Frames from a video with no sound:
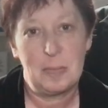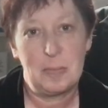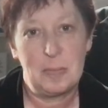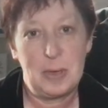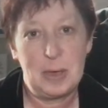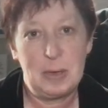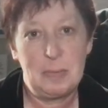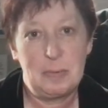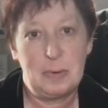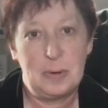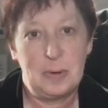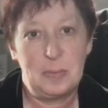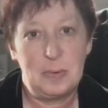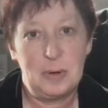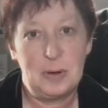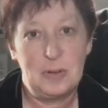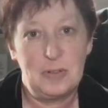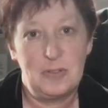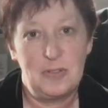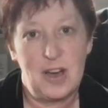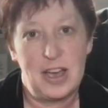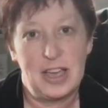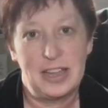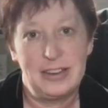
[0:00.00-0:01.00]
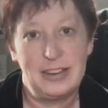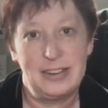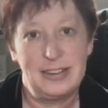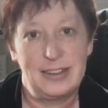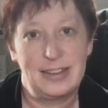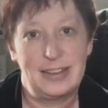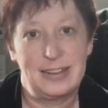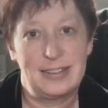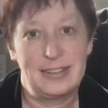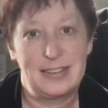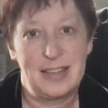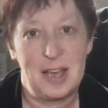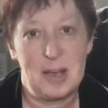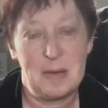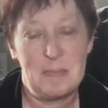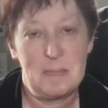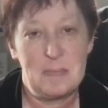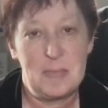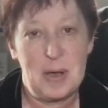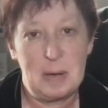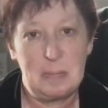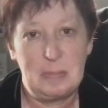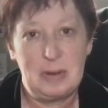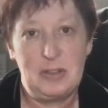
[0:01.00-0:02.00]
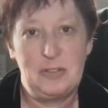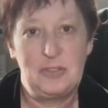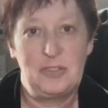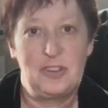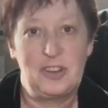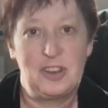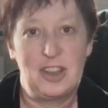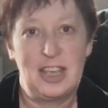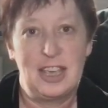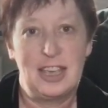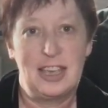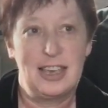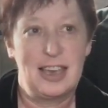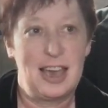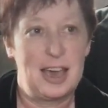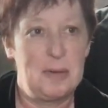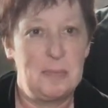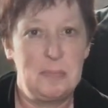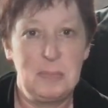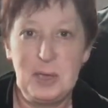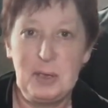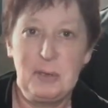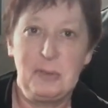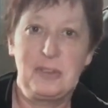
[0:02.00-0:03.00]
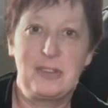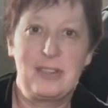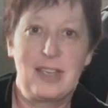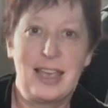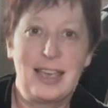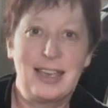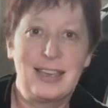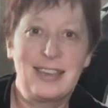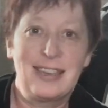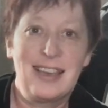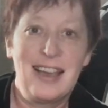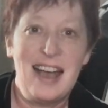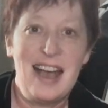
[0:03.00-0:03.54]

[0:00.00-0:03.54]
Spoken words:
people will find it uplifting, amusing,